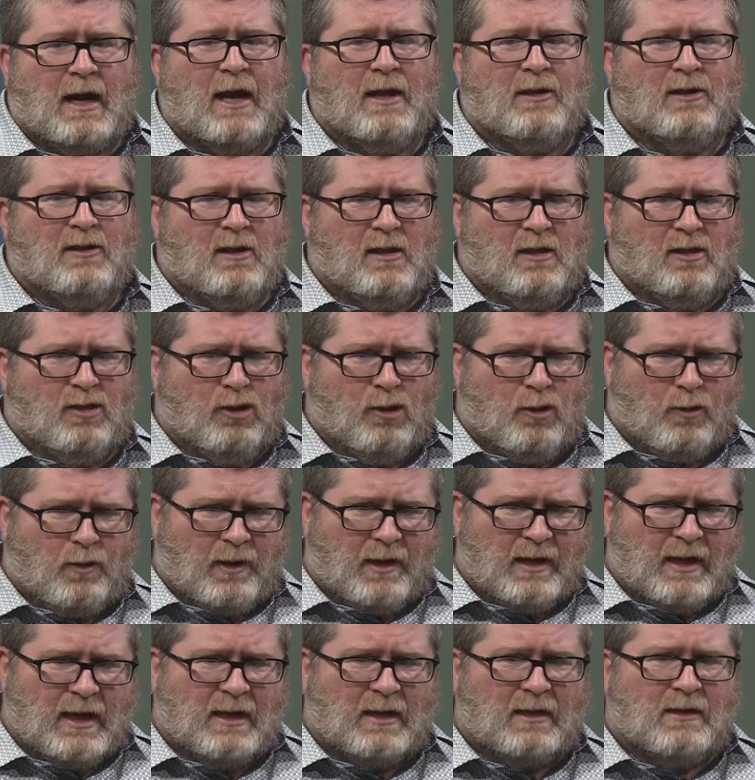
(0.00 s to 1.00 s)
and
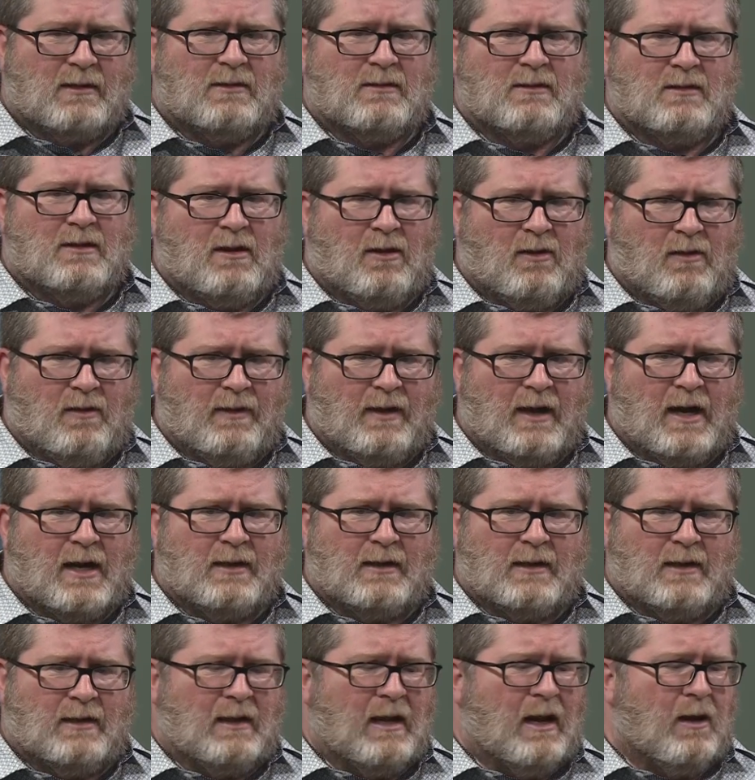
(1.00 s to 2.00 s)
learning all
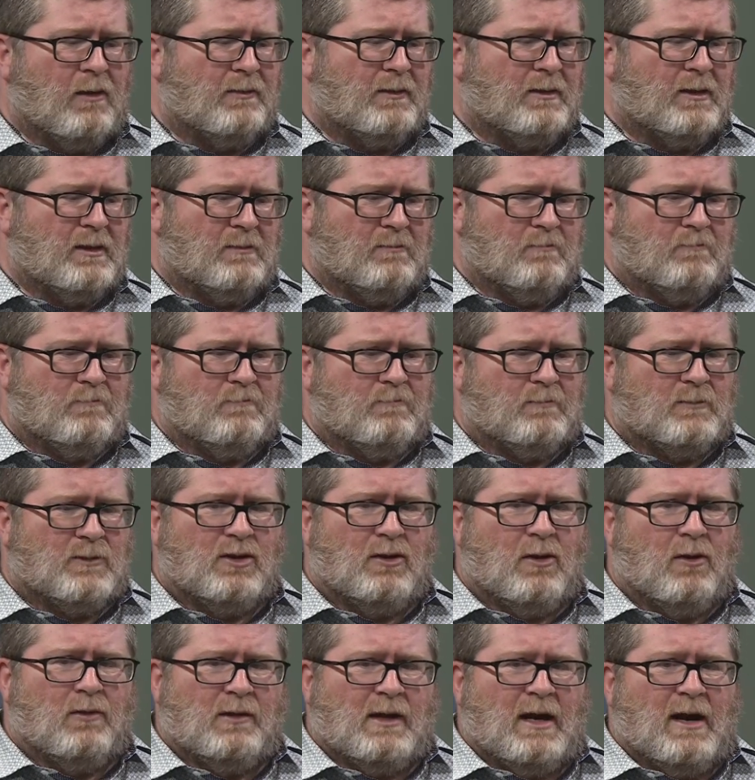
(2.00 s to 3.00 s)
that, and now you
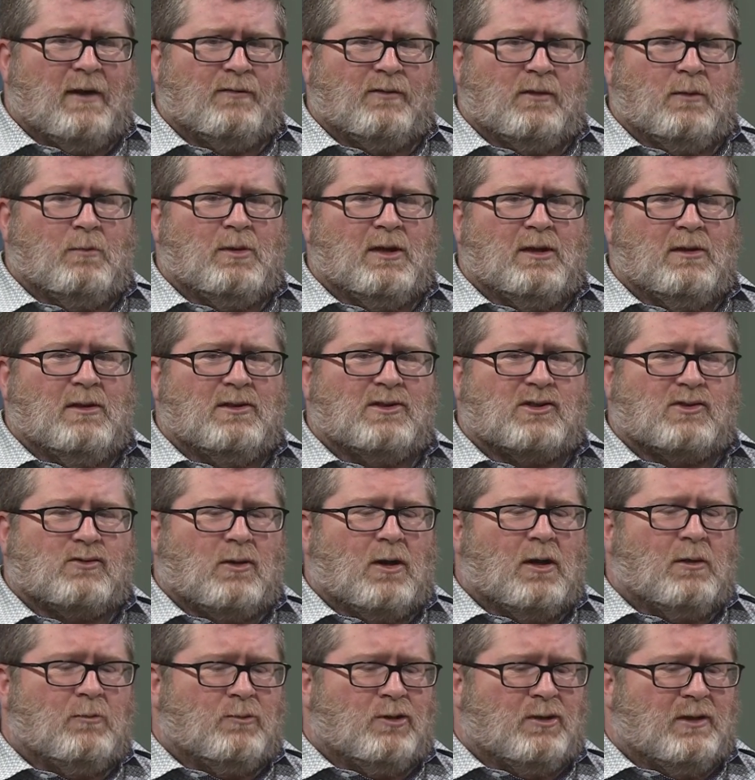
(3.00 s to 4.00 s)
don't have to be an
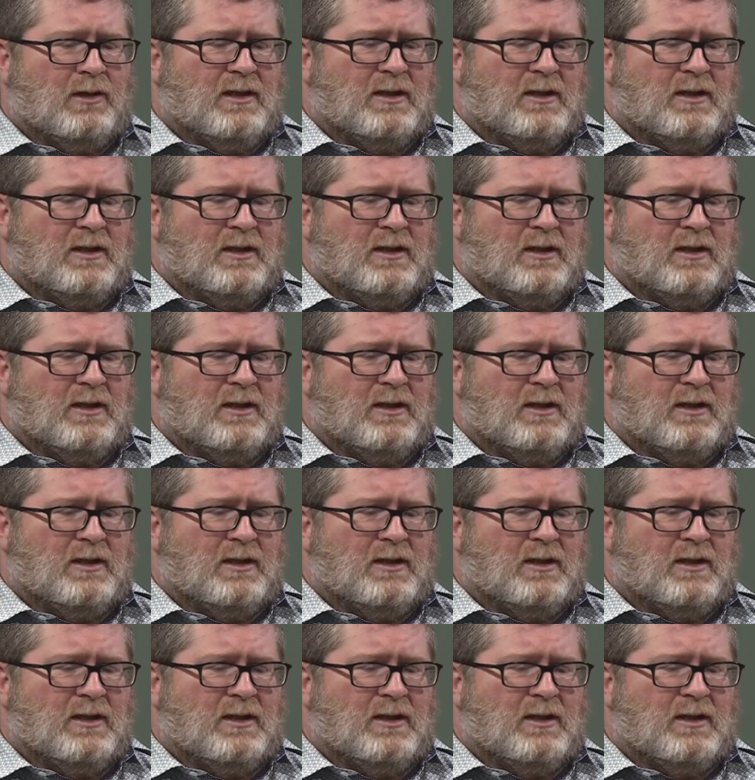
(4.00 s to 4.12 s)
astronomer.